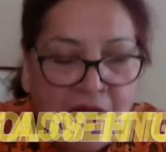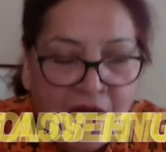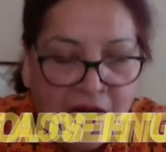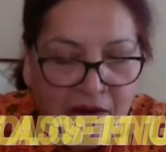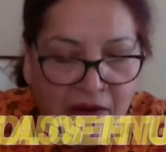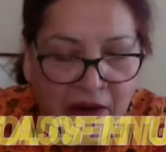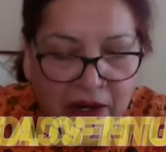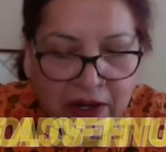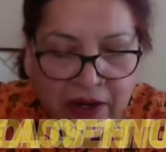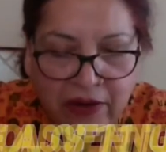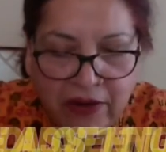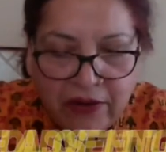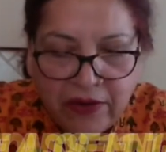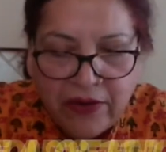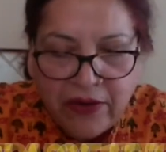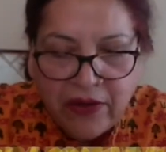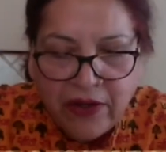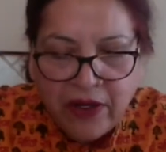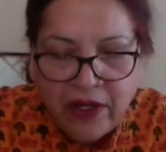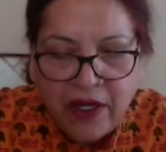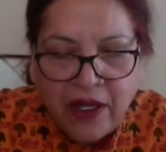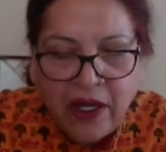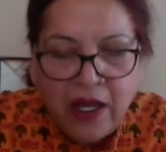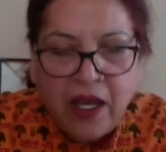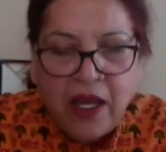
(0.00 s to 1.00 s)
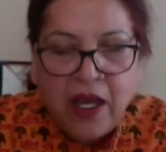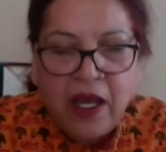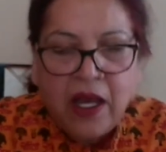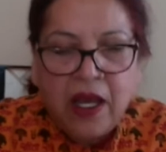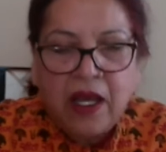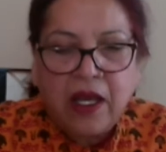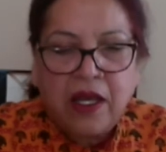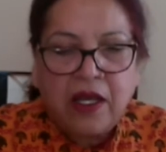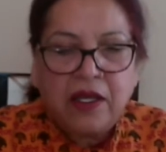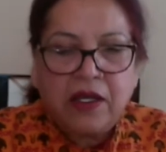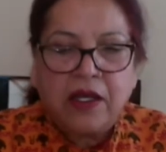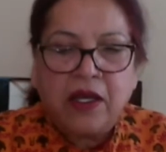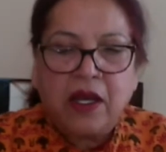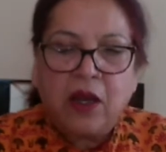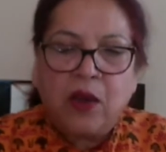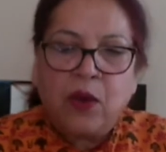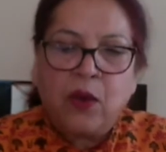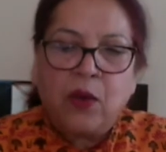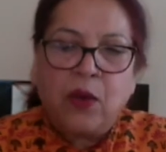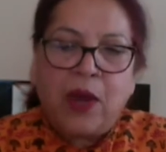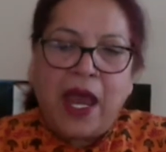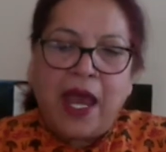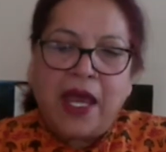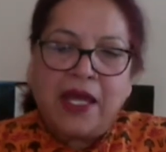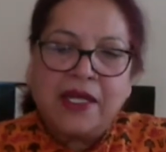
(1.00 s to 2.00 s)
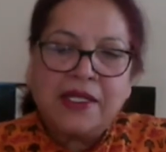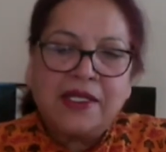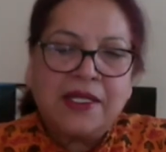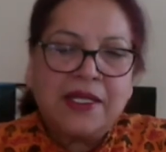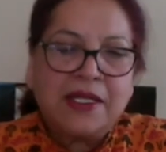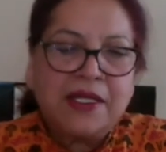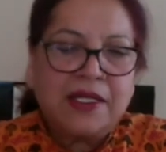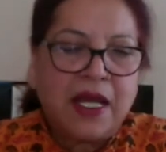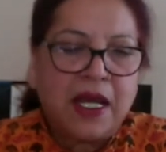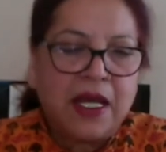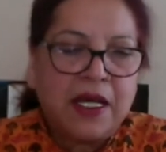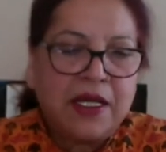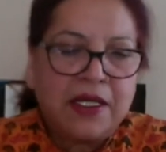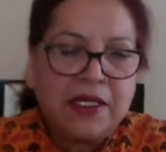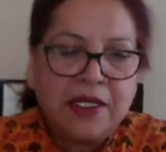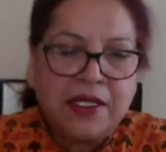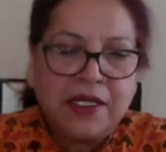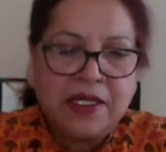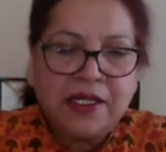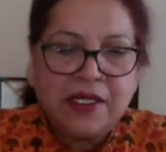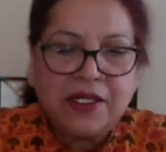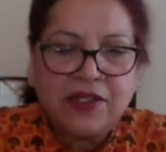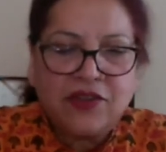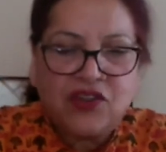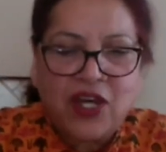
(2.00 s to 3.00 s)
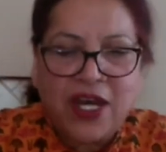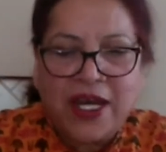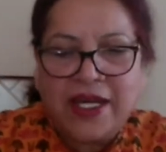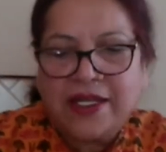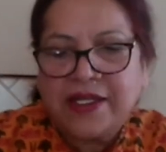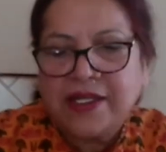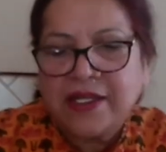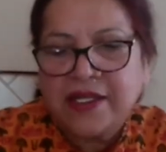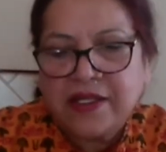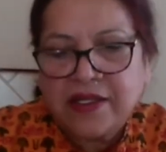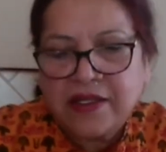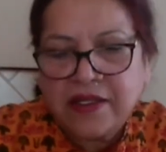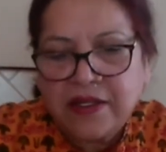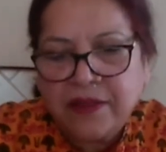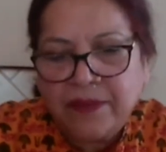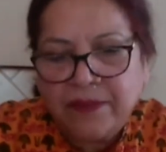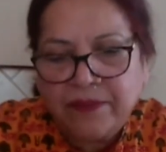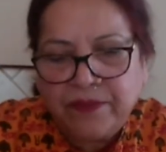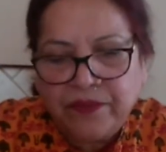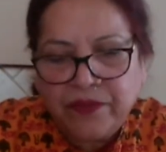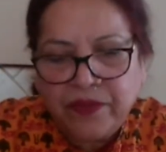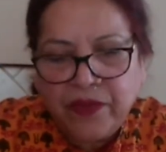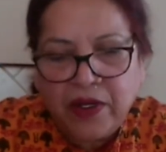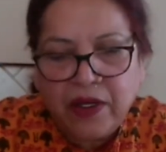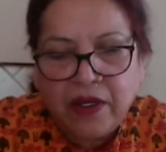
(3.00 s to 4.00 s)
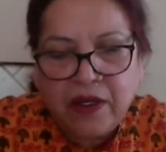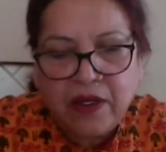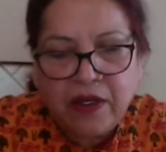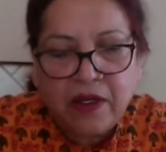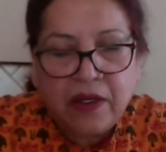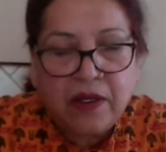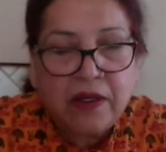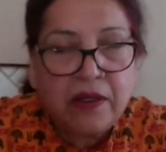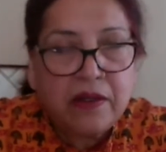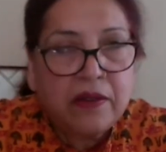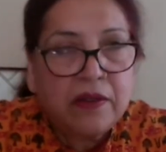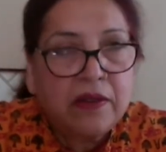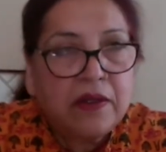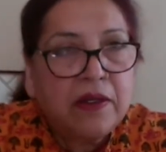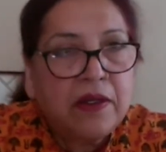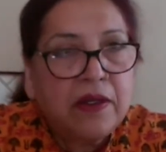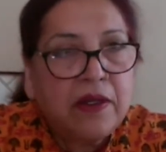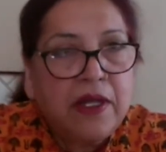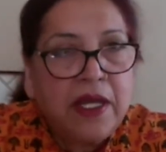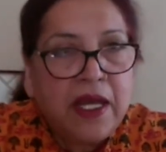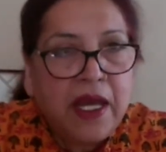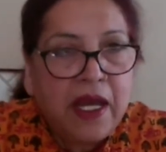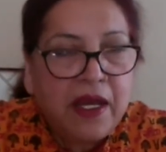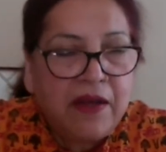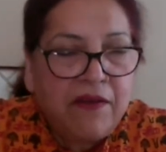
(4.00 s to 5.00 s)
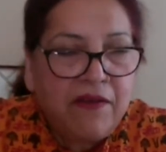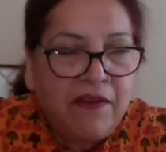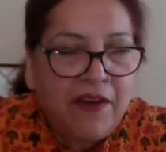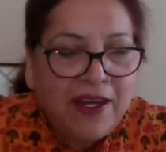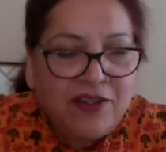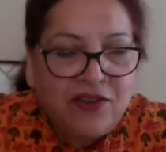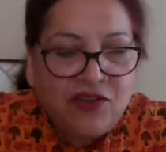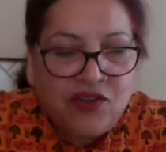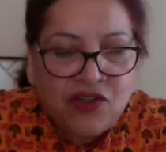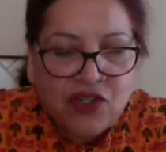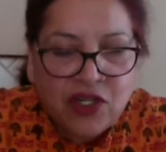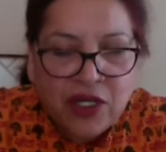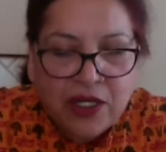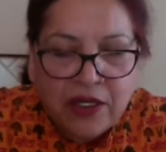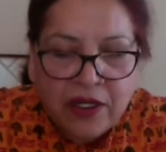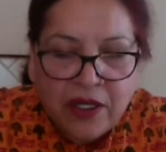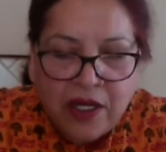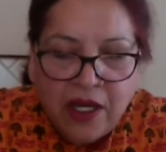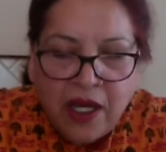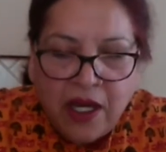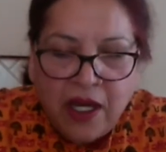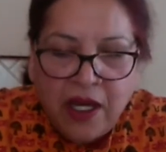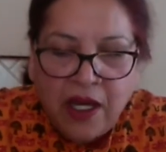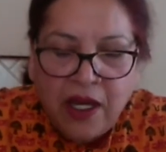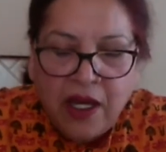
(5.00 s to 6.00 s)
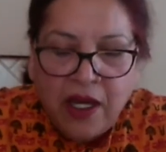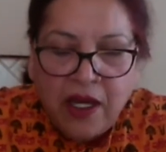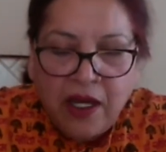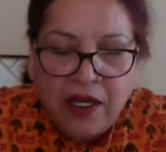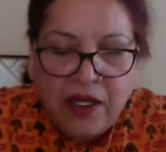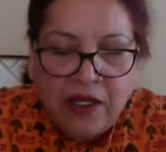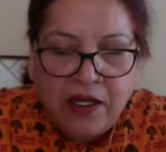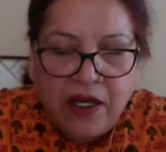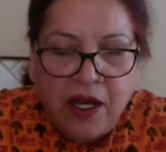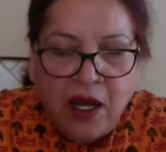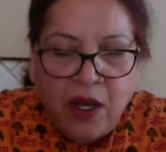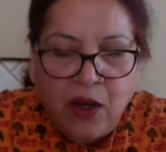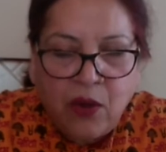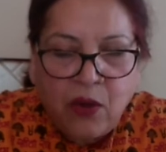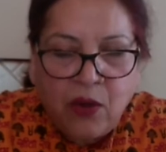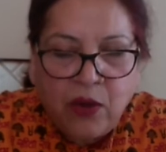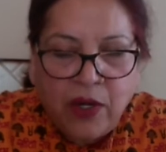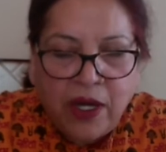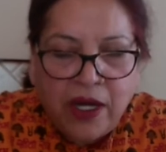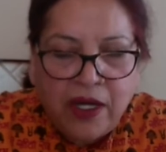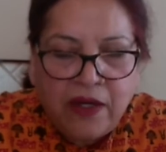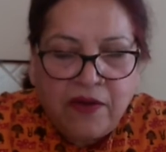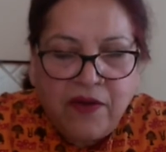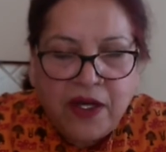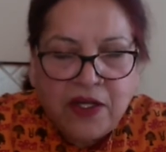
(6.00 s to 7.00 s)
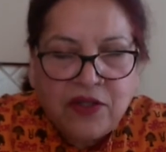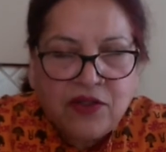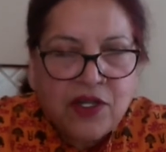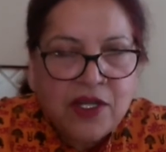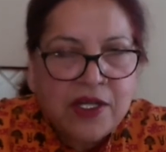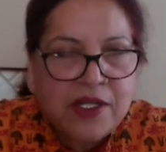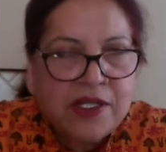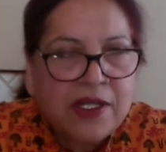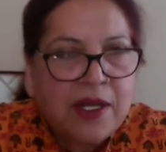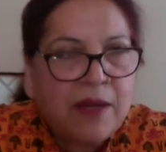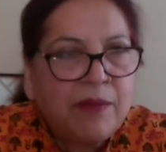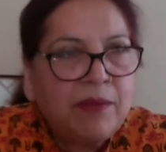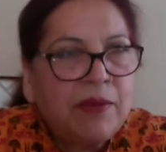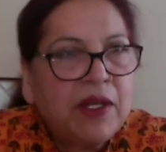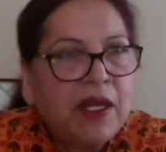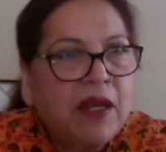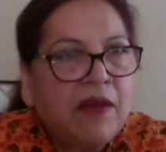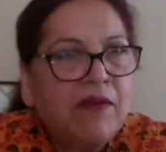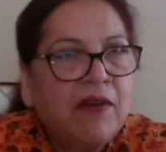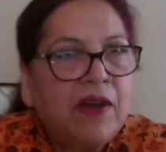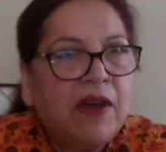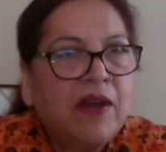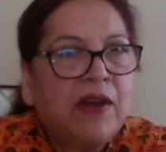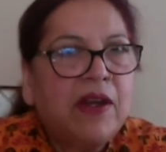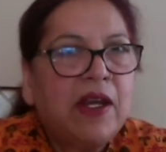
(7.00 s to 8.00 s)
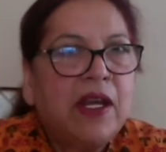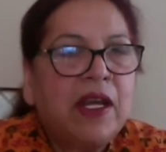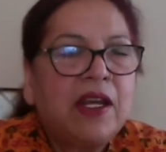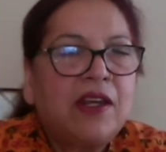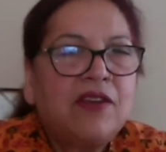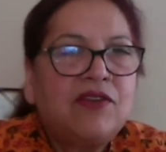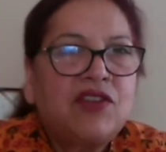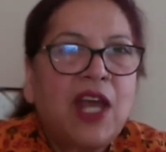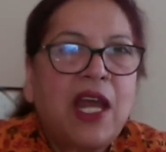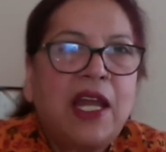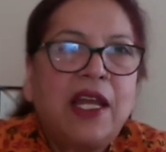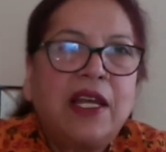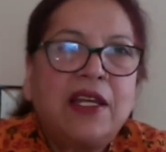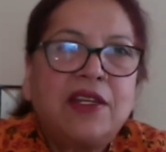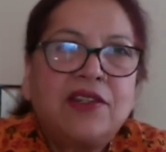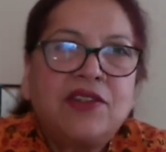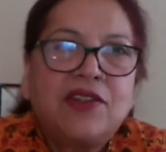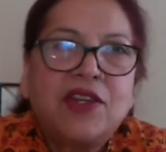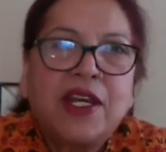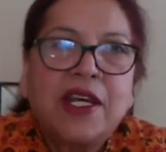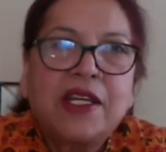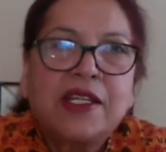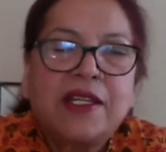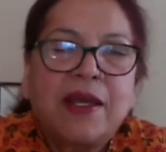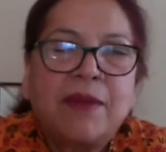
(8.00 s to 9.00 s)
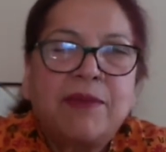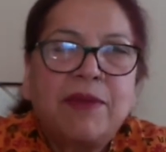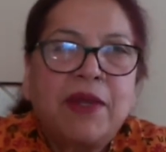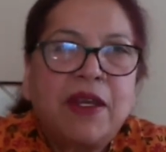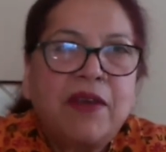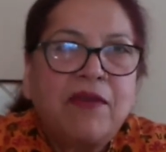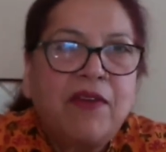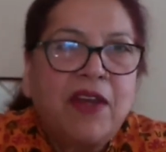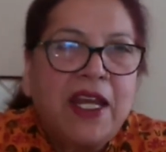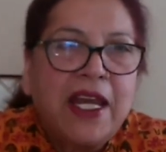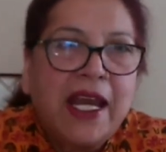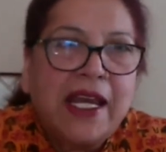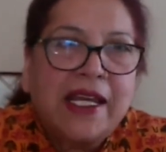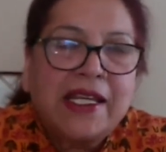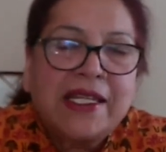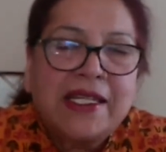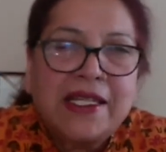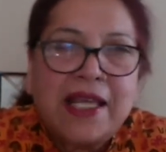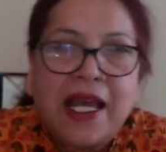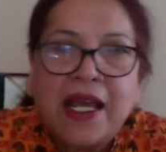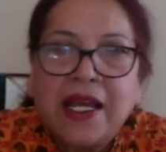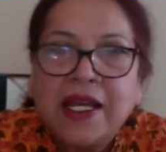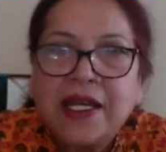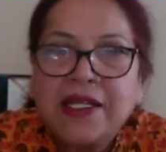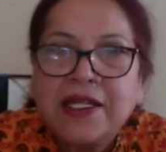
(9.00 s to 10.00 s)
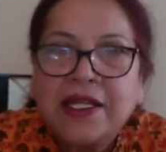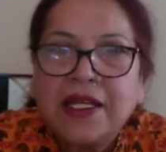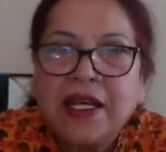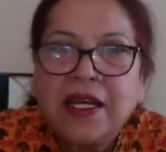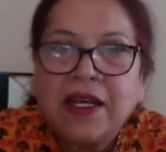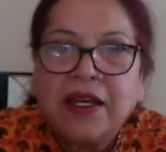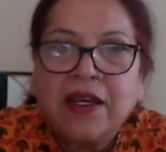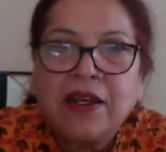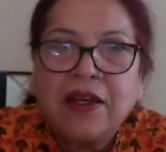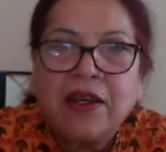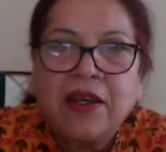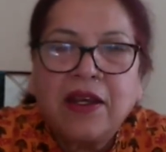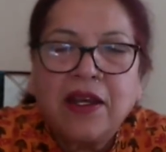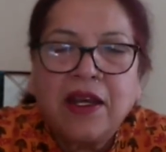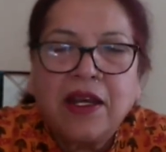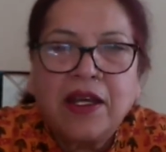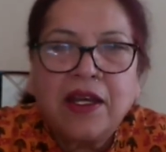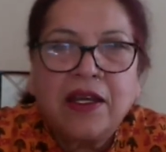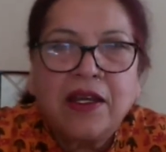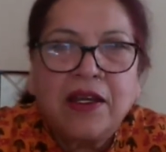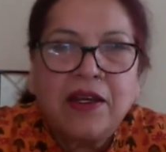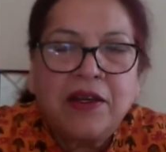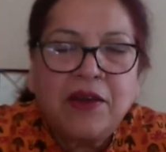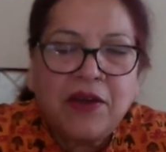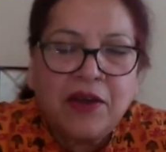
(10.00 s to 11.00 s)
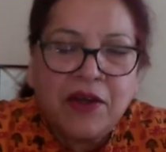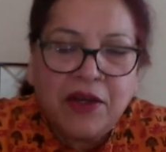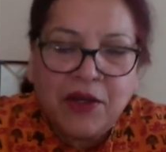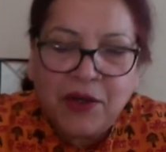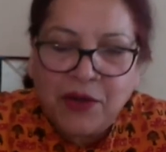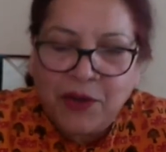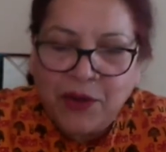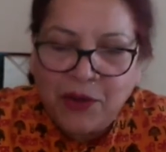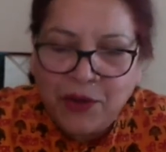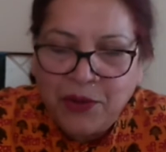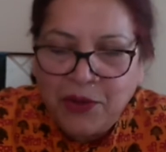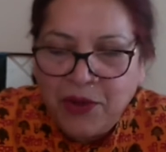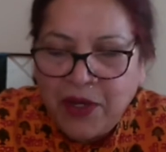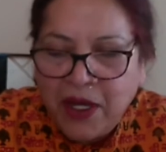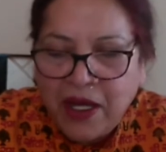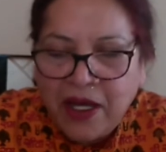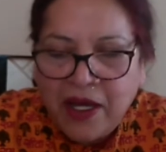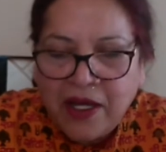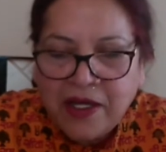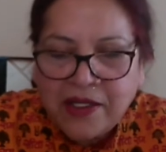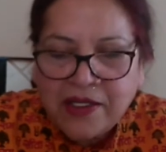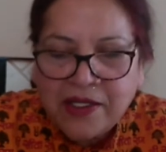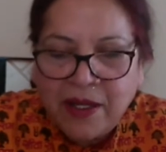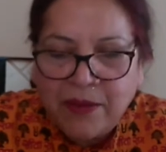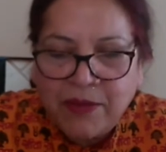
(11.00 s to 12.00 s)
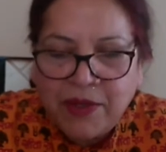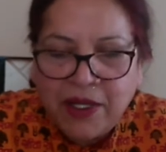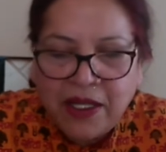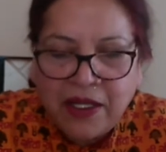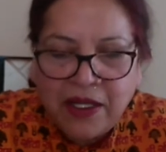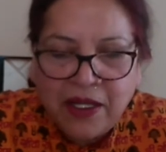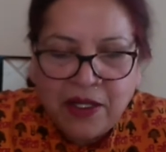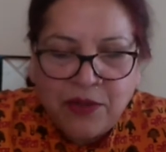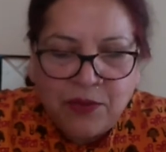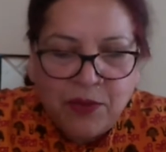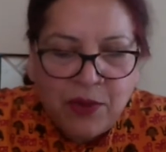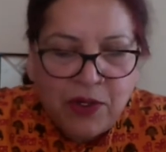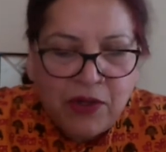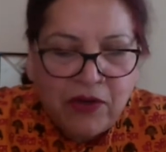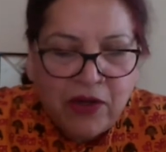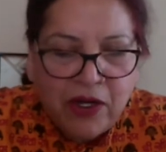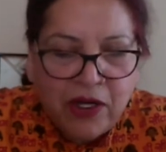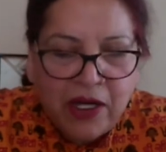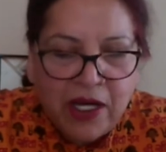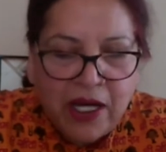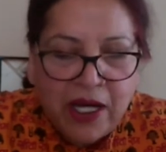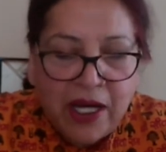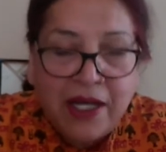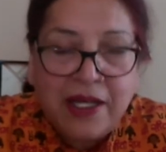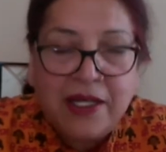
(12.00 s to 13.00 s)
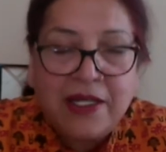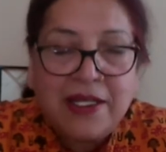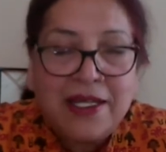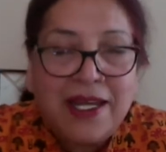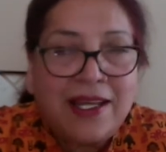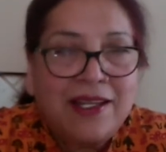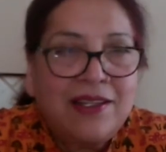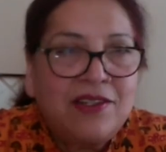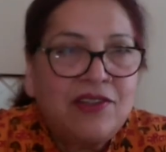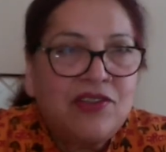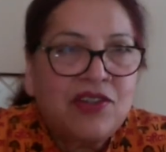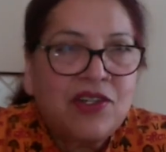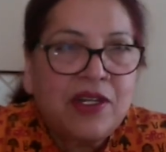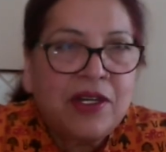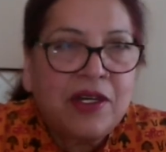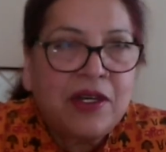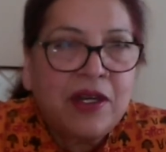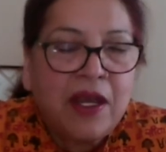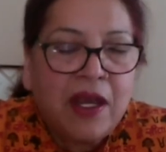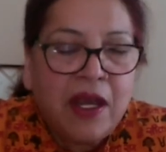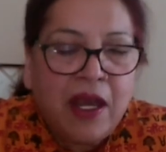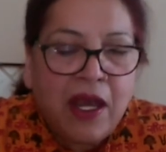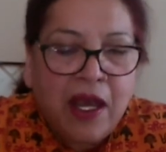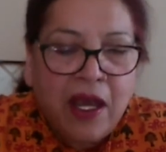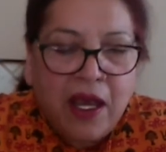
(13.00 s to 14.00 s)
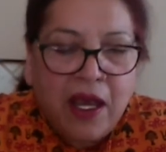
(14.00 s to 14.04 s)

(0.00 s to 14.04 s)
Narlikar. Now, as the title suggests, The Adventure. Now, adventure is something very challenging, something very exciting, and something that we really indulge in.